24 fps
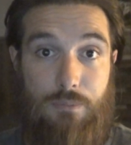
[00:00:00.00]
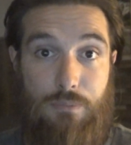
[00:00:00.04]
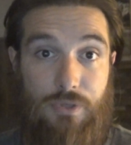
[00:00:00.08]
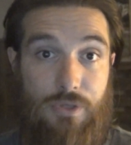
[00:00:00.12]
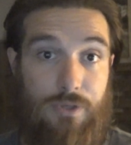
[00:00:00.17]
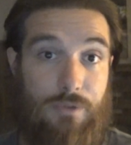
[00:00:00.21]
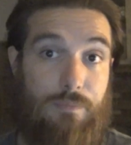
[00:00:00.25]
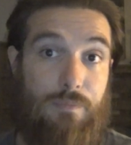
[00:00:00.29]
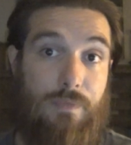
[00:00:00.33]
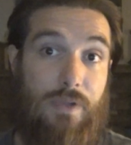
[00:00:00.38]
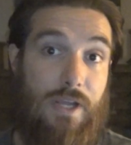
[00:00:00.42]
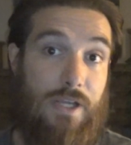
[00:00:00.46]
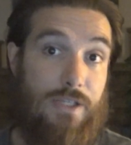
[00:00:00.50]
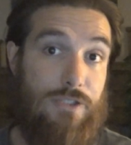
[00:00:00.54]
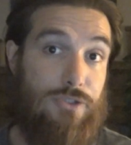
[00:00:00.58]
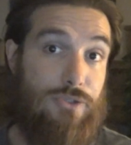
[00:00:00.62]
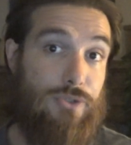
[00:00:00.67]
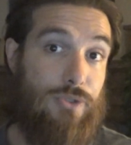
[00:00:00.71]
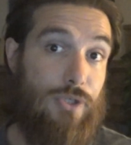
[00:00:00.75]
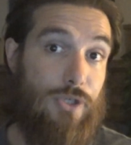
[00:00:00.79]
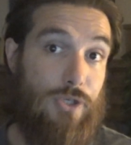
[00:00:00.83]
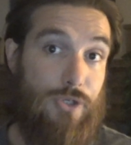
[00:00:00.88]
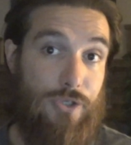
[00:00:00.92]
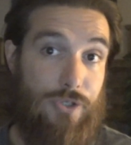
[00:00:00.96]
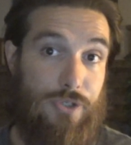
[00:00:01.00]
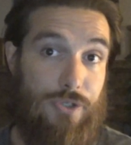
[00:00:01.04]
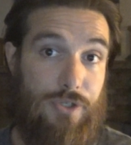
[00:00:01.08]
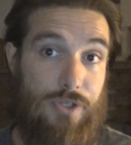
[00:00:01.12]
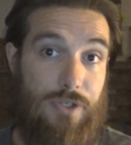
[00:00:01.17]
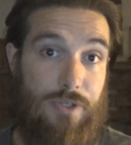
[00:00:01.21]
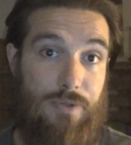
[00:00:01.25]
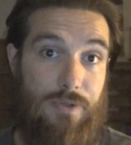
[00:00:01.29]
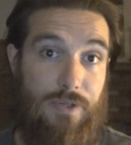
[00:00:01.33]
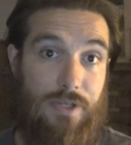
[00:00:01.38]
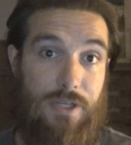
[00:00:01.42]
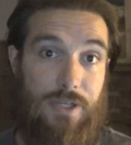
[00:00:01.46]
But as you
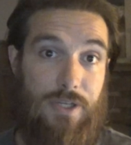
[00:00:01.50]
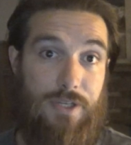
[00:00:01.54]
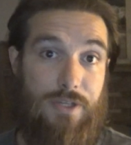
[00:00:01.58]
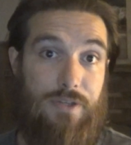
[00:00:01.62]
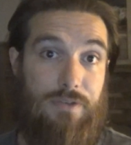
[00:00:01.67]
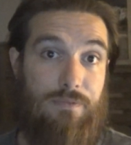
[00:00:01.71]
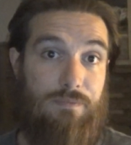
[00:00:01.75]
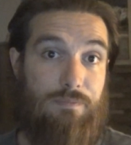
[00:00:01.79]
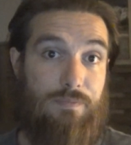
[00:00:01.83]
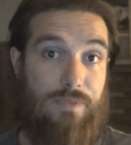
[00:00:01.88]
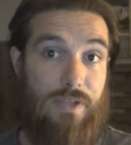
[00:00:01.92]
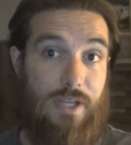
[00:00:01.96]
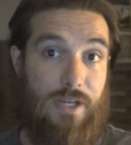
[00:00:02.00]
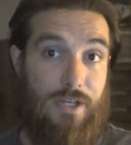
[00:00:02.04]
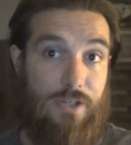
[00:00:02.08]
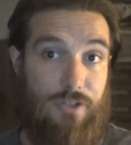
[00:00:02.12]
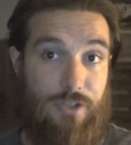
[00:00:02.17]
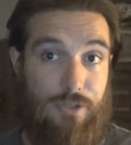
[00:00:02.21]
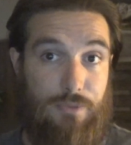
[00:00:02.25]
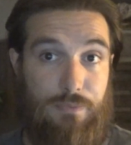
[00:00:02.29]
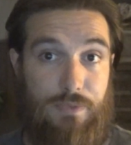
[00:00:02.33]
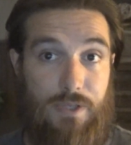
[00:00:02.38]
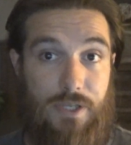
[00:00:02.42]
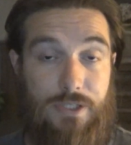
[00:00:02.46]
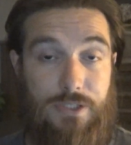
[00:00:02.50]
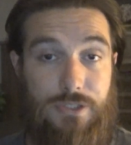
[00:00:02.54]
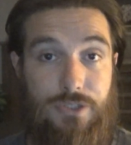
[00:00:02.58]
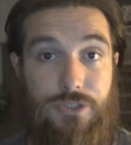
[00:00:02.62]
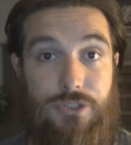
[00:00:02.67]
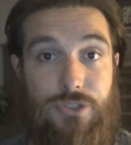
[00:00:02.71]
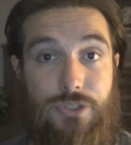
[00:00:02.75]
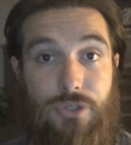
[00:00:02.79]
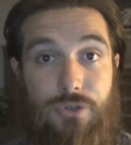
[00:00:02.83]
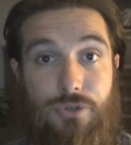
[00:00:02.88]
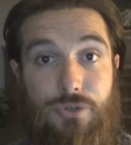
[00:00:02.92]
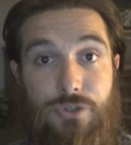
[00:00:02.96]
heard in that clip that I
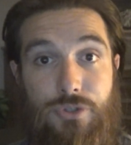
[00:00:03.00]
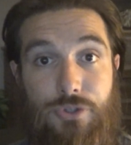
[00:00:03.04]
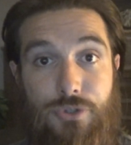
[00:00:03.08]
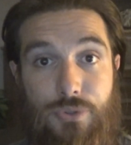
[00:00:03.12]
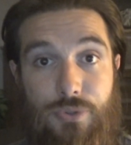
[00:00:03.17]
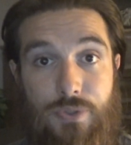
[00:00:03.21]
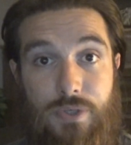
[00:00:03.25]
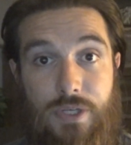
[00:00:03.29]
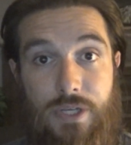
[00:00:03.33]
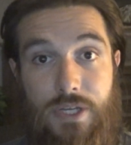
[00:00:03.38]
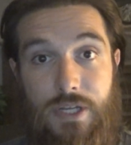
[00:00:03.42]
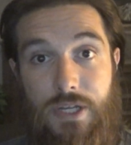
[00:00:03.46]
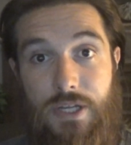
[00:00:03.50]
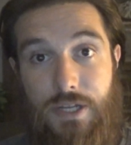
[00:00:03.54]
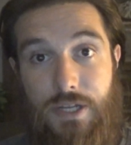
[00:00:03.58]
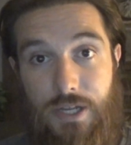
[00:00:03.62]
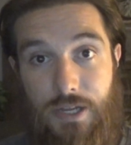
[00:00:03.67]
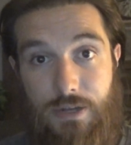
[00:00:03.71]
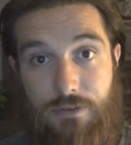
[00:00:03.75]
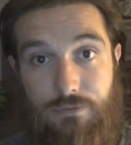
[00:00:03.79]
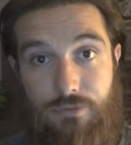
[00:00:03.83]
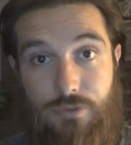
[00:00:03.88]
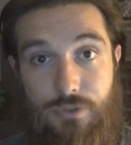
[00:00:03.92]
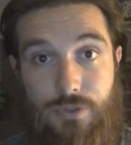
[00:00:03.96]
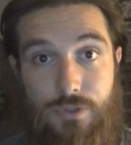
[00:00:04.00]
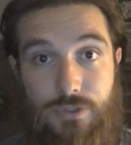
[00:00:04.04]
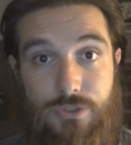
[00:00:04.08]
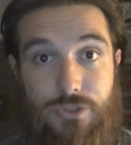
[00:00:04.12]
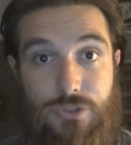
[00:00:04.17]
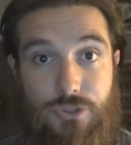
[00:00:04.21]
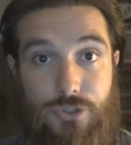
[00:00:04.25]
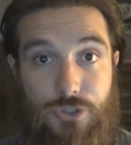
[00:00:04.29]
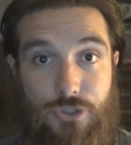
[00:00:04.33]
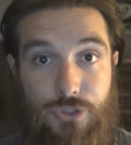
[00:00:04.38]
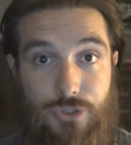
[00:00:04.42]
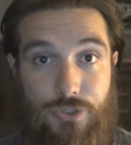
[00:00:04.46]
just showed you after her
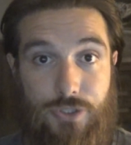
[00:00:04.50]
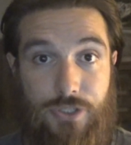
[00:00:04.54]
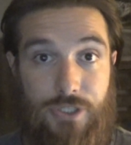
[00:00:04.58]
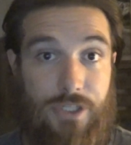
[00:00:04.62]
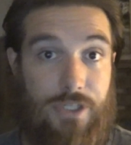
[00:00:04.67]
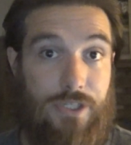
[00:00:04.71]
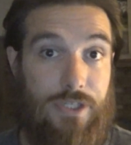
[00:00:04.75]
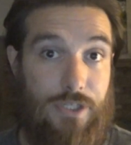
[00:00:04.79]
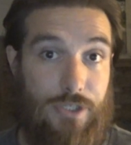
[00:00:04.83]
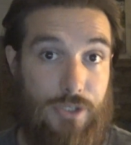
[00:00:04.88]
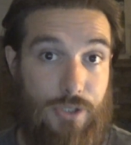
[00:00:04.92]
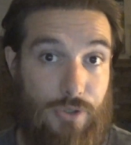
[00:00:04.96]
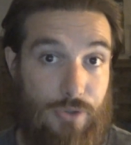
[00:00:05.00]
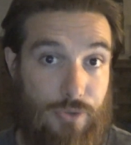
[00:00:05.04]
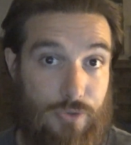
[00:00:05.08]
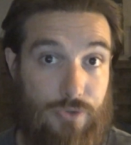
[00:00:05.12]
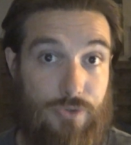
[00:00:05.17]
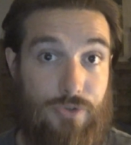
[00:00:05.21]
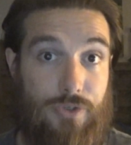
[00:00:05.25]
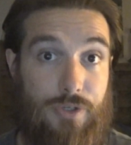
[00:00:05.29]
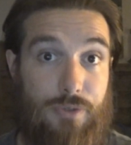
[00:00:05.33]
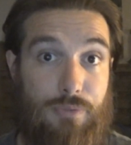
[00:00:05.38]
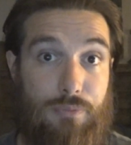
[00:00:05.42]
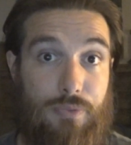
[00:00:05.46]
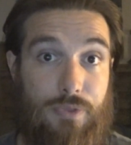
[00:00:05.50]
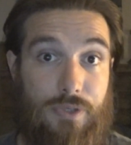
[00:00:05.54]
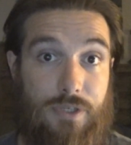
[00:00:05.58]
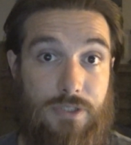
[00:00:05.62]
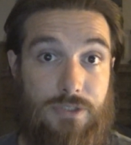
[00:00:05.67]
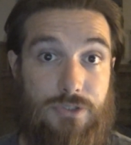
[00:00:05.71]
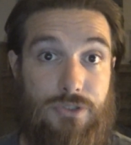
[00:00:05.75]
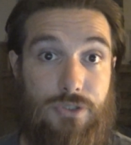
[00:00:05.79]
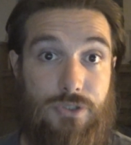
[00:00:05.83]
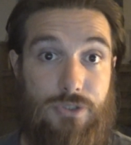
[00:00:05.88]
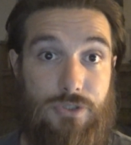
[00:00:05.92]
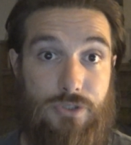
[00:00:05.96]
surgery getting the cochlear
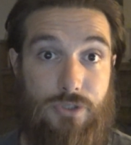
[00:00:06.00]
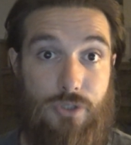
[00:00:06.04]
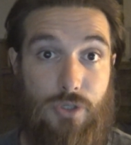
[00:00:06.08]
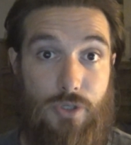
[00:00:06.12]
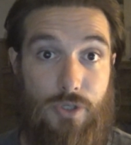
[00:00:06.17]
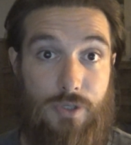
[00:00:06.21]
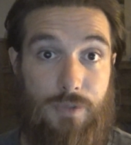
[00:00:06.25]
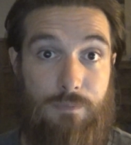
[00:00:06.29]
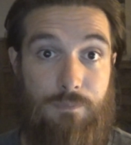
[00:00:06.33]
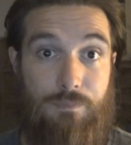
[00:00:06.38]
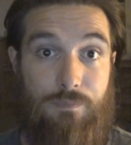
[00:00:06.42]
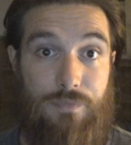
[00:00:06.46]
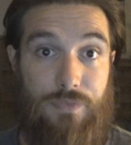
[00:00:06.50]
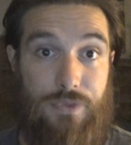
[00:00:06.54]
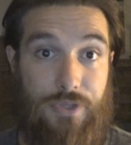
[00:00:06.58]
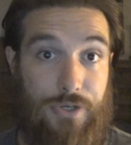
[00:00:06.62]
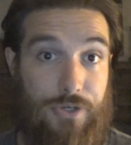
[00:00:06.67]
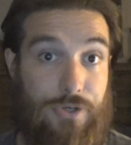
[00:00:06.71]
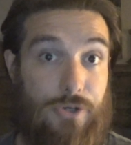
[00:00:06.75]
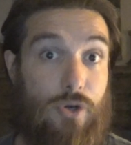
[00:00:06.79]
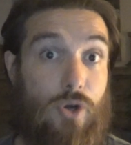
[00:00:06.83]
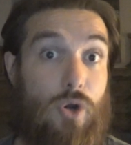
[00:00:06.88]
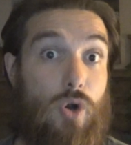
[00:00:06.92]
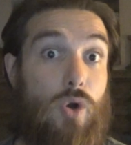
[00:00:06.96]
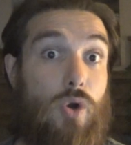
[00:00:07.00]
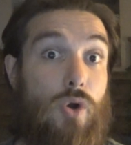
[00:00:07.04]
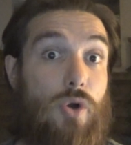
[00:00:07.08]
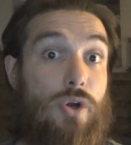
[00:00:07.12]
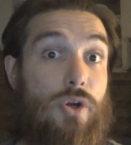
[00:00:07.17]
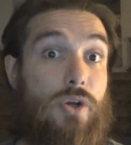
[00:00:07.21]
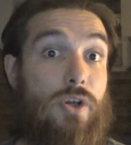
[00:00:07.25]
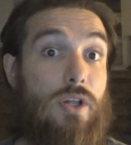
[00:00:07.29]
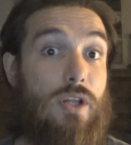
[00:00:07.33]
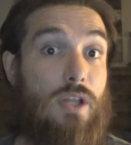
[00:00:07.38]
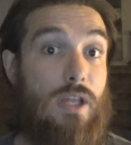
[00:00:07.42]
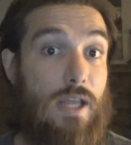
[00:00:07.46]
implant turned on, there
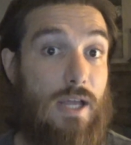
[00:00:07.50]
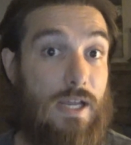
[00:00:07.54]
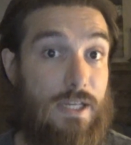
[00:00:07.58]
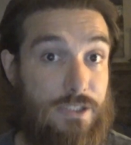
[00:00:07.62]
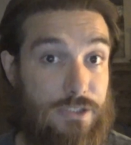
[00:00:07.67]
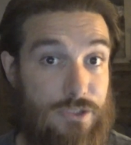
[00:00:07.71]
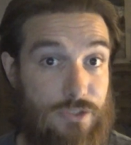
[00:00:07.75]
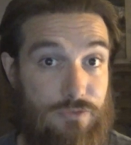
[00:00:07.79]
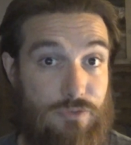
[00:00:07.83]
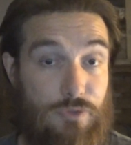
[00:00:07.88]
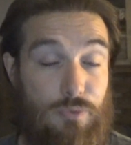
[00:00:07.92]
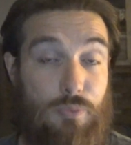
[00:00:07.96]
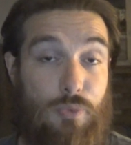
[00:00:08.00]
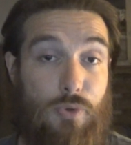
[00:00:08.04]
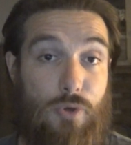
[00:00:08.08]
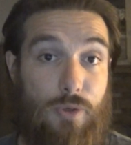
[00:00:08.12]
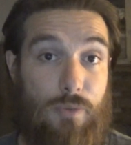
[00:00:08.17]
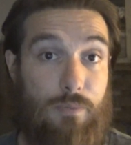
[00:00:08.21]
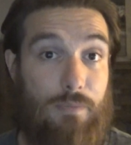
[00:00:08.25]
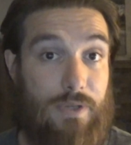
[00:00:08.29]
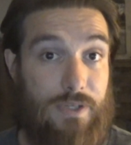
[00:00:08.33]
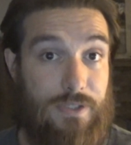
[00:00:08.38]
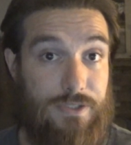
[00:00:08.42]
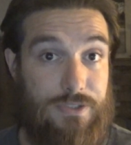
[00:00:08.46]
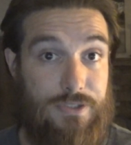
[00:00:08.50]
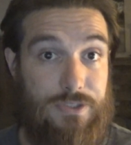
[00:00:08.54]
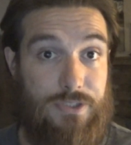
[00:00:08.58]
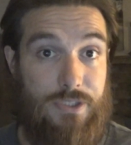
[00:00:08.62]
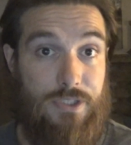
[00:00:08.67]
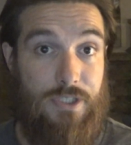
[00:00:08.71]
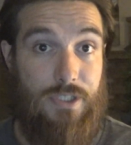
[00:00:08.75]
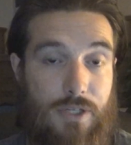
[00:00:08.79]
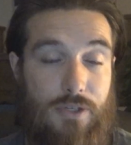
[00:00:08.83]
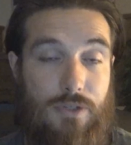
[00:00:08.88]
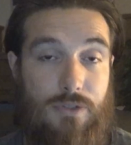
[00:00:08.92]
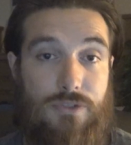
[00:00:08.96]
are lots of appointments.
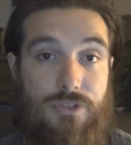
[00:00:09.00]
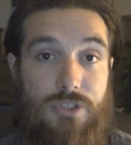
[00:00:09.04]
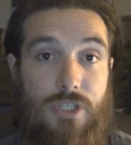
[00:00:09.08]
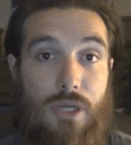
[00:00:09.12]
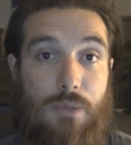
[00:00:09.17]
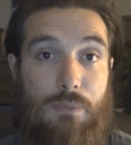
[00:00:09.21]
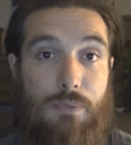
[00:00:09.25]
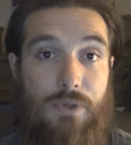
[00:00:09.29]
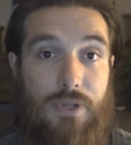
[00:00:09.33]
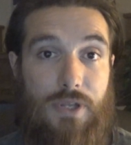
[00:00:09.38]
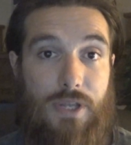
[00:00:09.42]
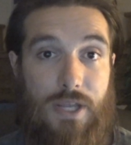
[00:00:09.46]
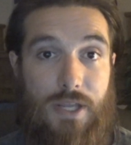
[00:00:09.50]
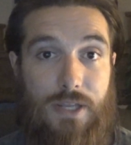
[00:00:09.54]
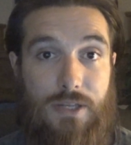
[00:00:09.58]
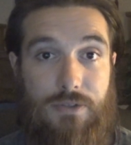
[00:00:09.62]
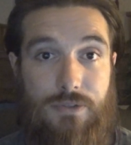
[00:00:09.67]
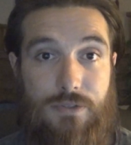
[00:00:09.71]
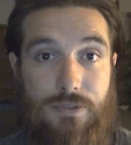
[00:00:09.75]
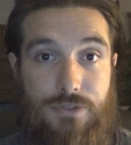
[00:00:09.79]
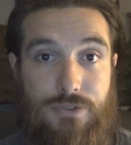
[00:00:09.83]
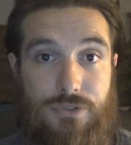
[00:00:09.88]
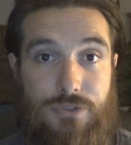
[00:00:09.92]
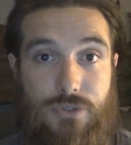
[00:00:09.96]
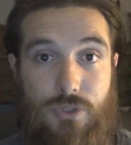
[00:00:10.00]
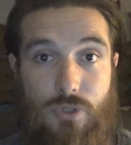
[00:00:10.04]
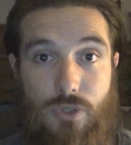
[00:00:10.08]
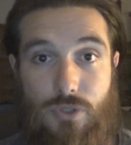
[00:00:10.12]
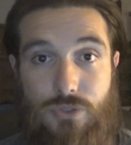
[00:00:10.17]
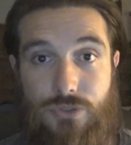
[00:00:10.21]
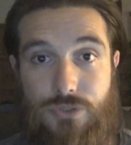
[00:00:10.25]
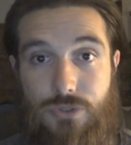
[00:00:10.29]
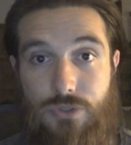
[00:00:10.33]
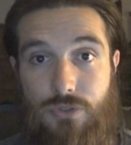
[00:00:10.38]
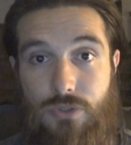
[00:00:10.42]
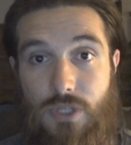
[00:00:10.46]
And on top of that, there's
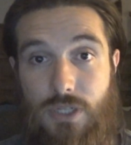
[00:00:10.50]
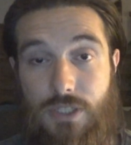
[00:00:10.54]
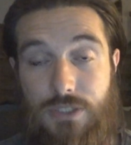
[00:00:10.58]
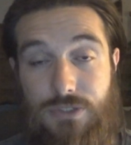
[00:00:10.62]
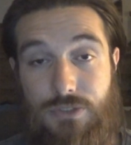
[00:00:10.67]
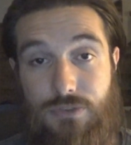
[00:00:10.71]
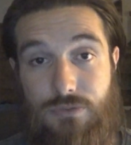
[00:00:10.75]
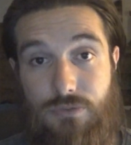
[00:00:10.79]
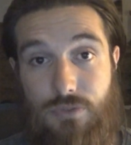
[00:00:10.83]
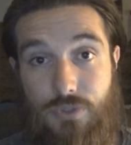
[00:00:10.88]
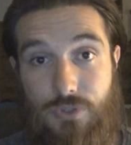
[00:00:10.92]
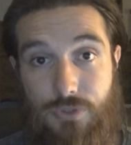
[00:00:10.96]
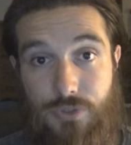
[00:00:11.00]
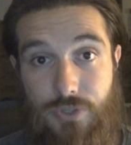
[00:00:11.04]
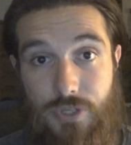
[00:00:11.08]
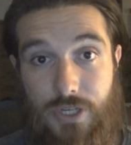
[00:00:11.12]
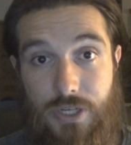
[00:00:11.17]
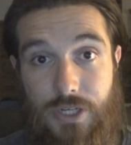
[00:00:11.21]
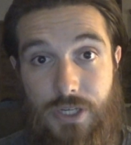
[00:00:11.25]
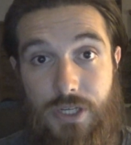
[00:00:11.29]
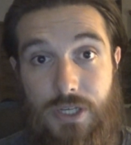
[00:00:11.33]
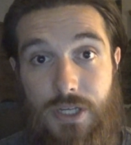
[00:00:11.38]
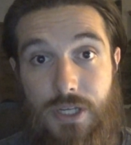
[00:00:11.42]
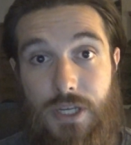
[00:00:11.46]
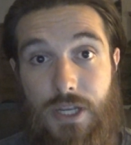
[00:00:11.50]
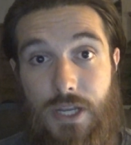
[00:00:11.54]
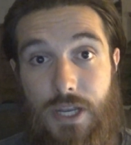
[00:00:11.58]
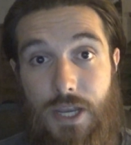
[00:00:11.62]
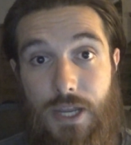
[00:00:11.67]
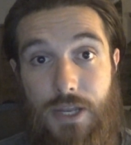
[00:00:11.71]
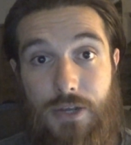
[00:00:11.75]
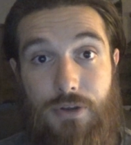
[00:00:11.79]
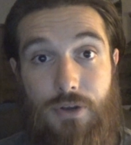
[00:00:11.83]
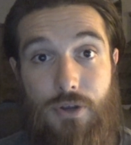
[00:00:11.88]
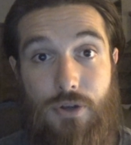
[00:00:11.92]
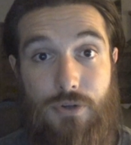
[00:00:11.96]
also lots of learning
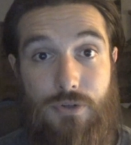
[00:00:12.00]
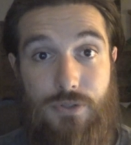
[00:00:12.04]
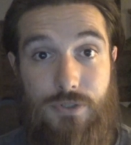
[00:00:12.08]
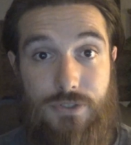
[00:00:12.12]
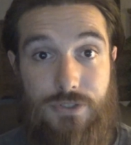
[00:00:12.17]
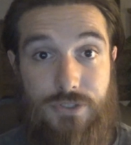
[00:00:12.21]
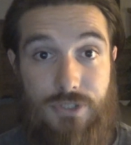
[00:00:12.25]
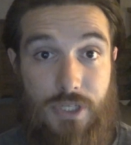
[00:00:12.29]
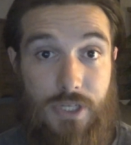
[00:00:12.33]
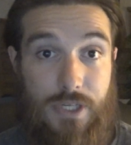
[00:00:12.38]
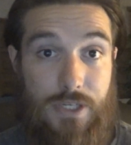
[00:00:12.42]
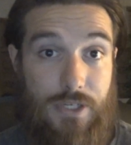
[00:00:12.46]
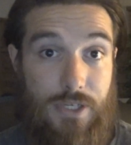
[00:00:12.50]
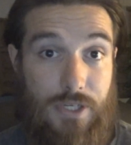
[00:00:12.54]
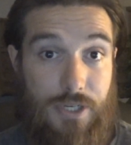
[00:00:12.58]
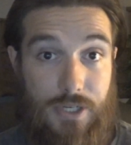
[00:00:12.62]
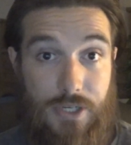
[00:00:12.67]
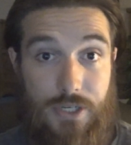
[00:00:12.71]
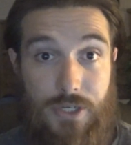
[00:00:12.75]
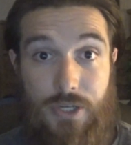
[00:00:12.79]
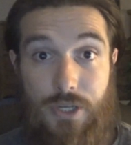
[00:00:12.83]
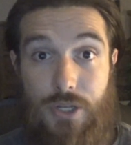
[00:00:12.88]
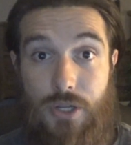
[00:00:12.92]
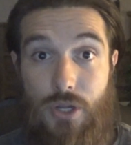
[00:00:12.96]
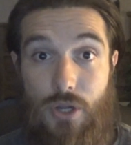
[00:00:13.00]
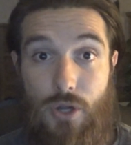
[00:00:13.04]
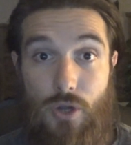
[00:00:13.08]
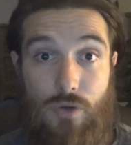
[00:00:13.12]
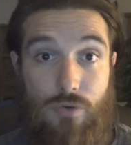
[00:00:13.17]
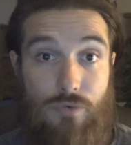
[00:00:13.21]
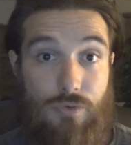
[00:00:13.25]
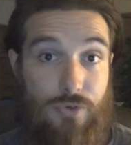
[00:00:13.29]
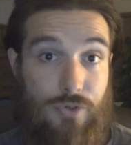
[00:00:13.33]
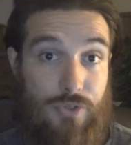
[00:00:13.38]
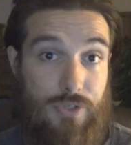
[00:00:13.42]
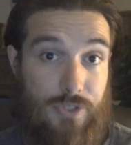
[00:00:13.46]
and understanding
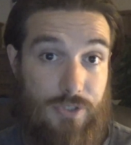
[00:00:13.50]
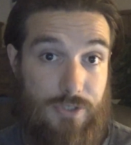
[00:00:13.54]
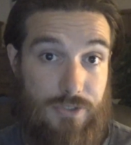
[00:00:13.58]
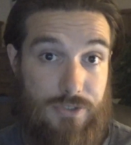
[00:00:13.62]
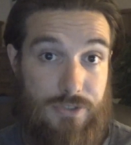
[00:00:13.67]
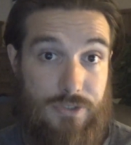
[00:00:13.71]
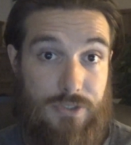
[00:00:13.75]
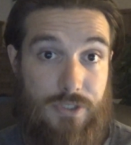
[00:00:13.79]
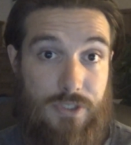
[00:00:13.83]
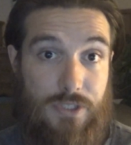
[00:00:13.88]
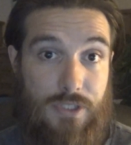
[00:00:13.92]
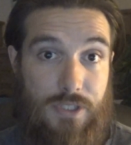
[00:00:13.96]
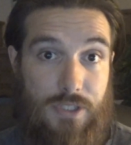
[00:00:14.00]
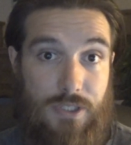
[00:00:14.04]
over this.